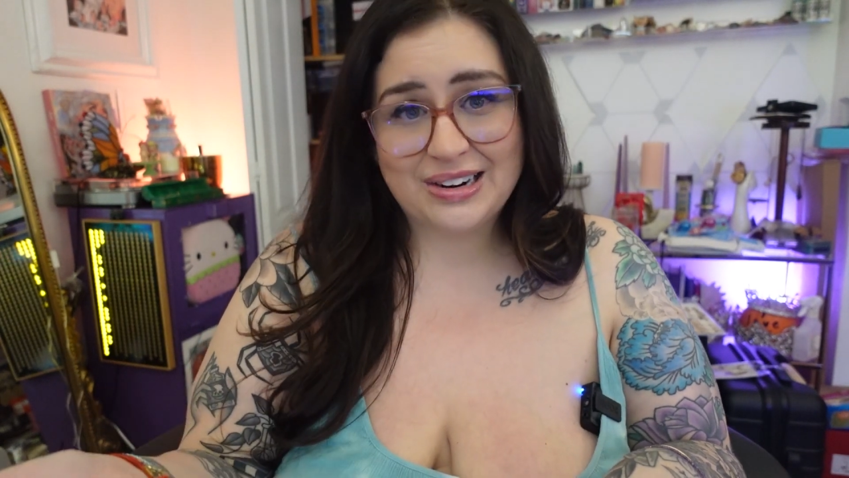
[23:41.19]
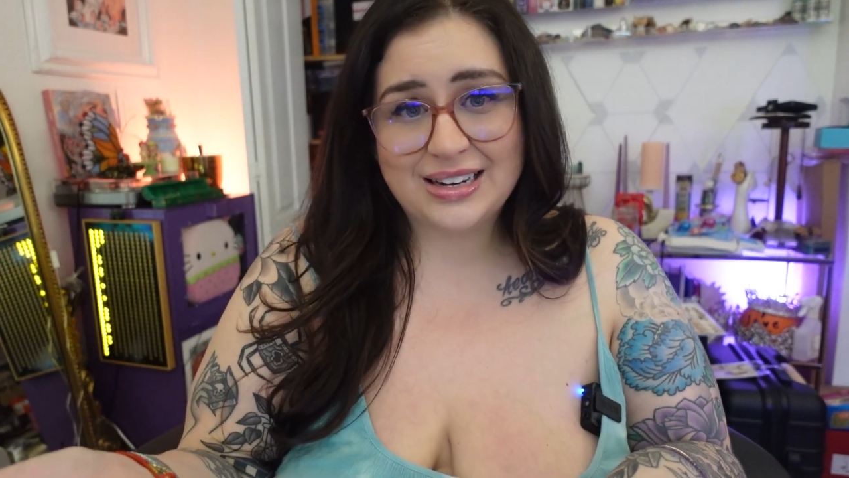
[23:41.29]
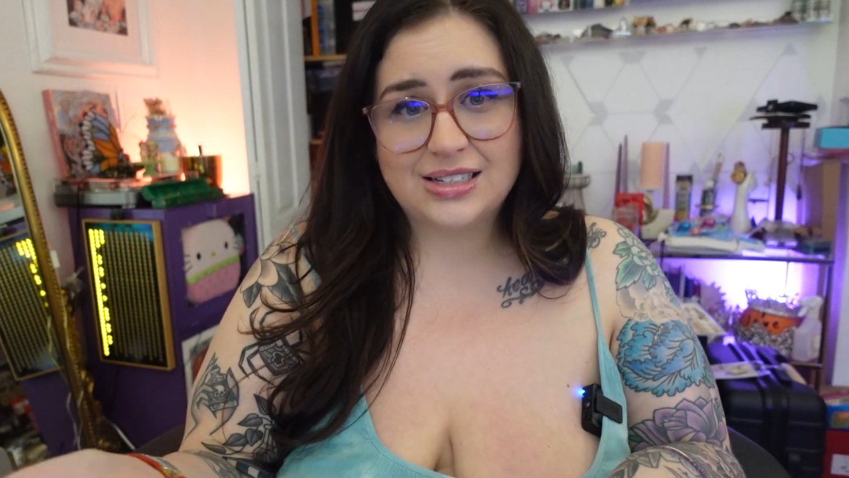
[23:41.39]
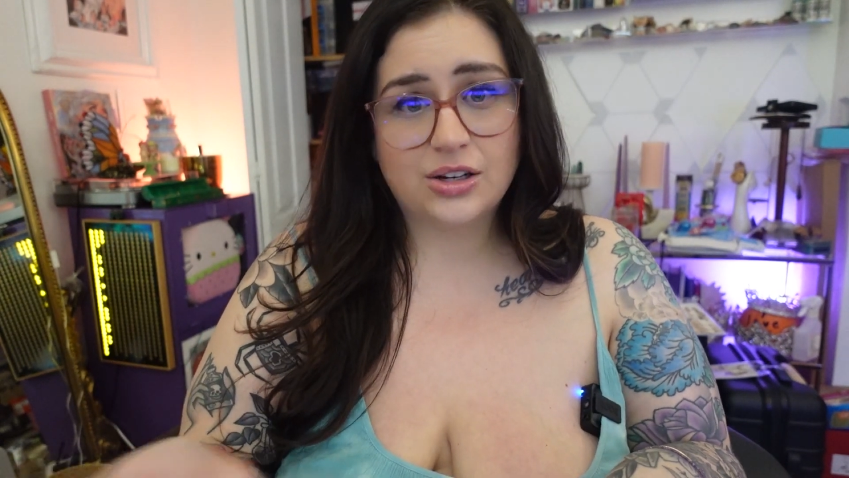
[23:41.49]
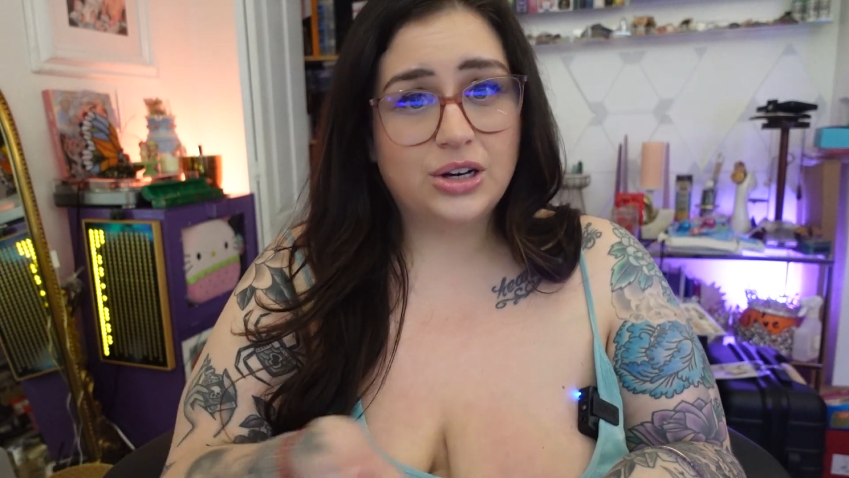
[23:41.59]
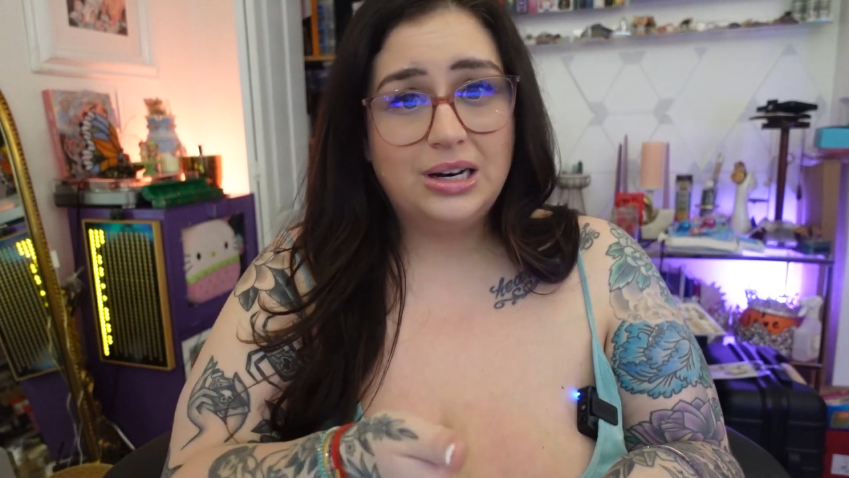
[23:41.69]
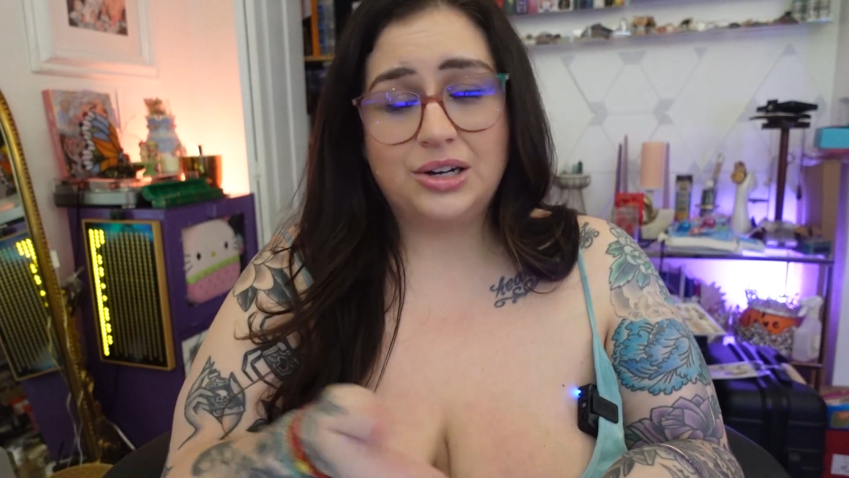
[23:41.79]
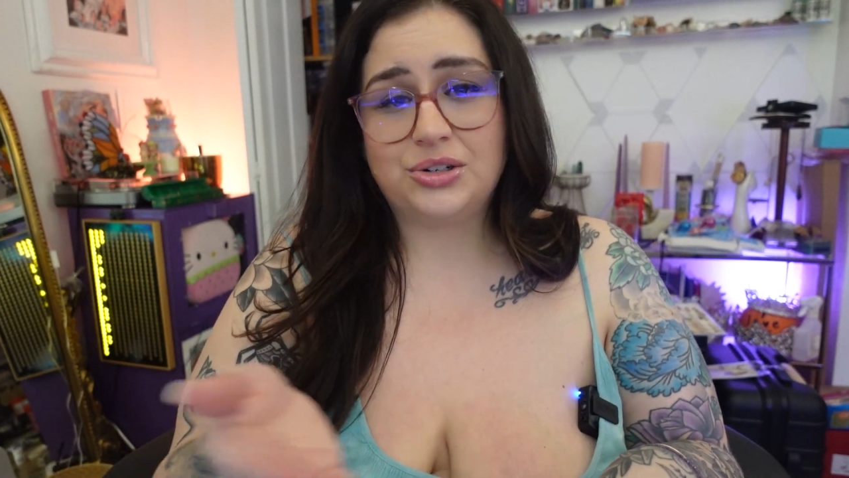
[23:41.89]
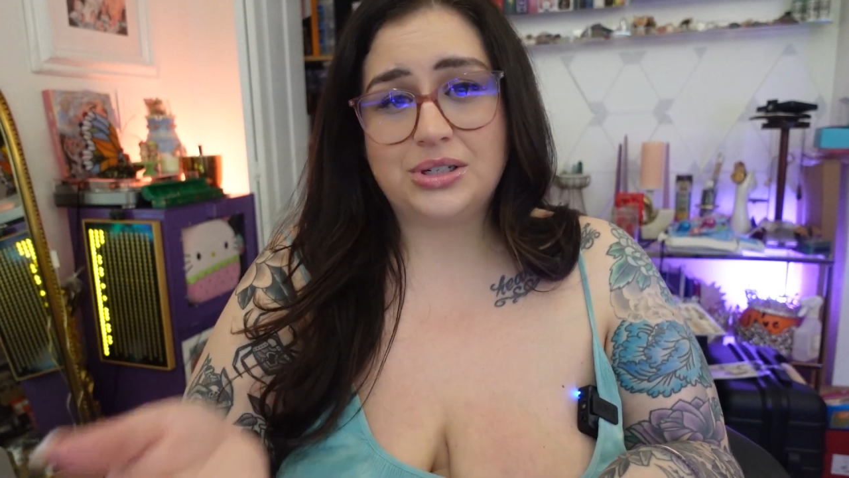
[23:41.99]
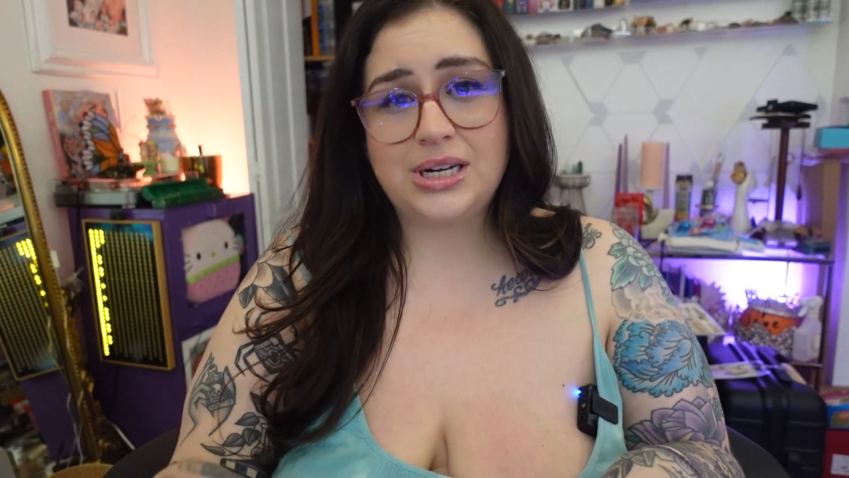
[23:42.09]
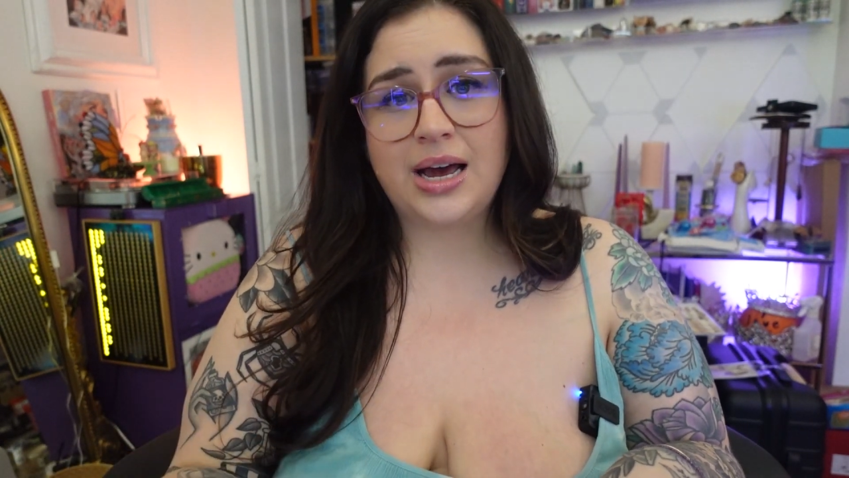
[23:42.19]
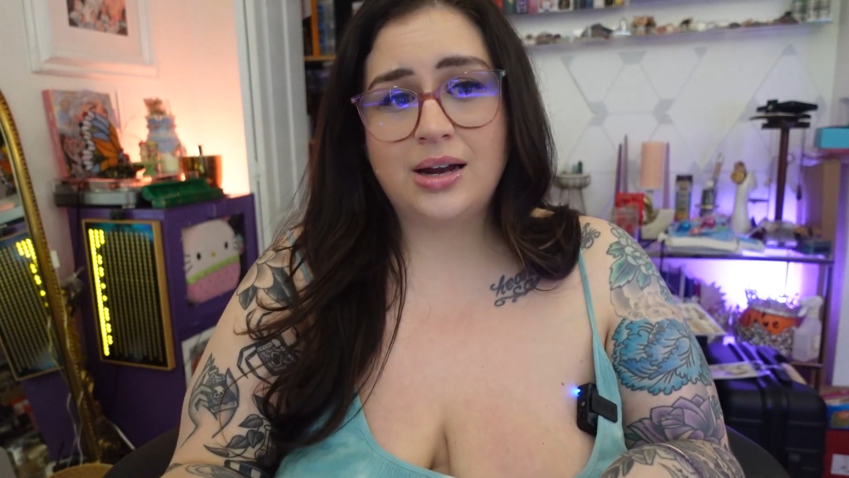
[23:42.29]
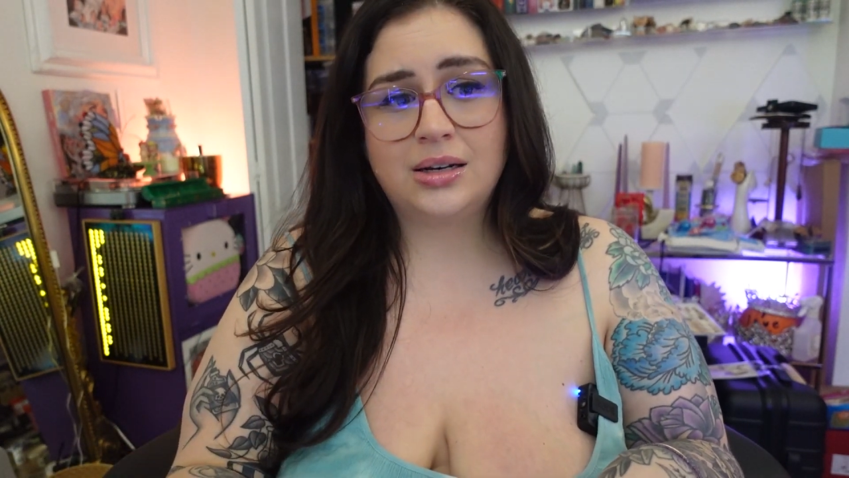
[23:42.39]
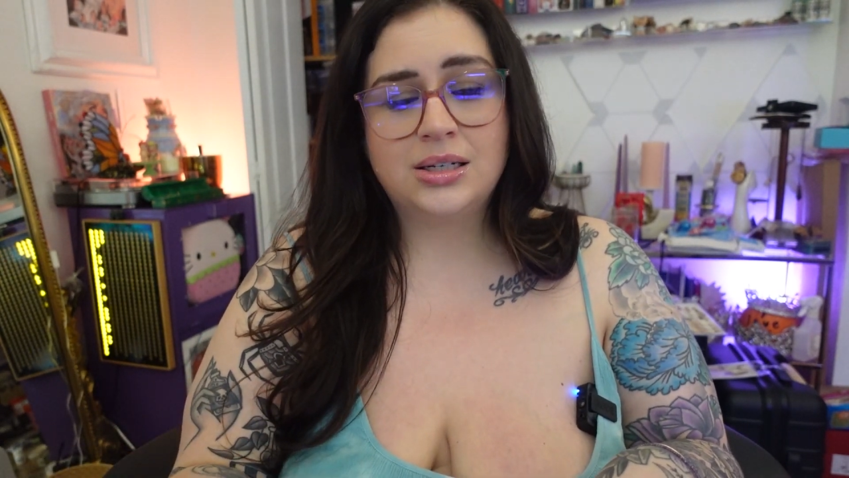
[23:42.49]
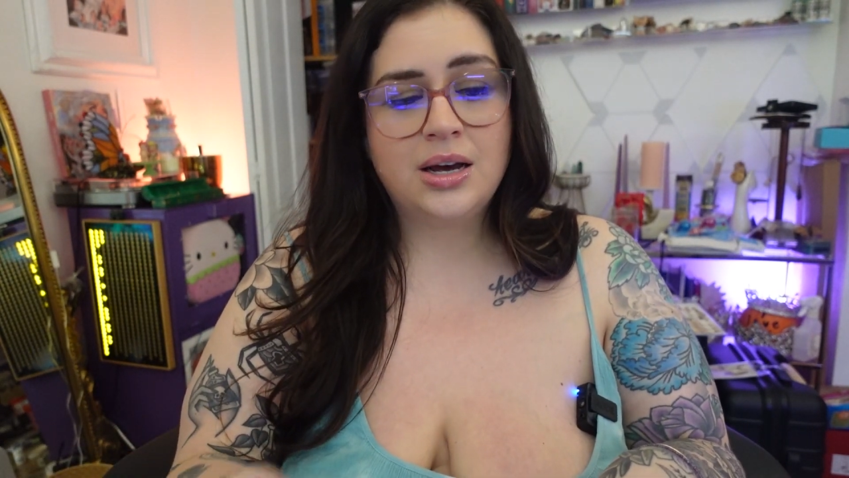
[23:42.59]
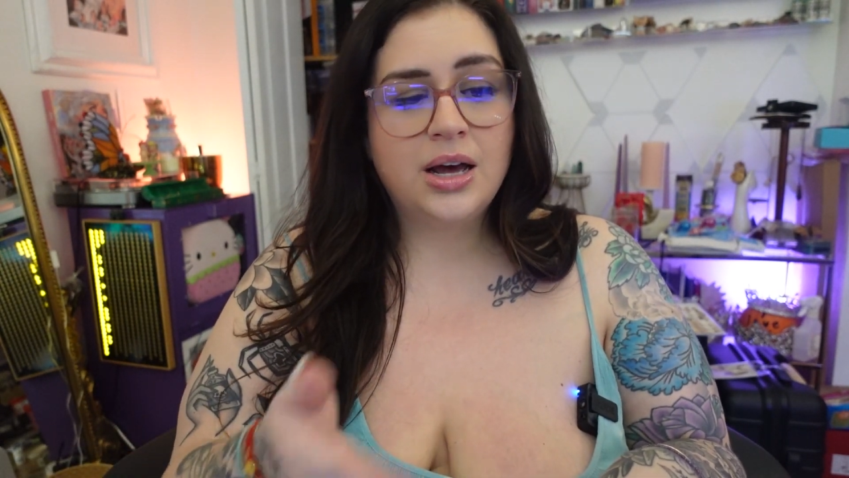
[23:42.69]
us and couldn't understand.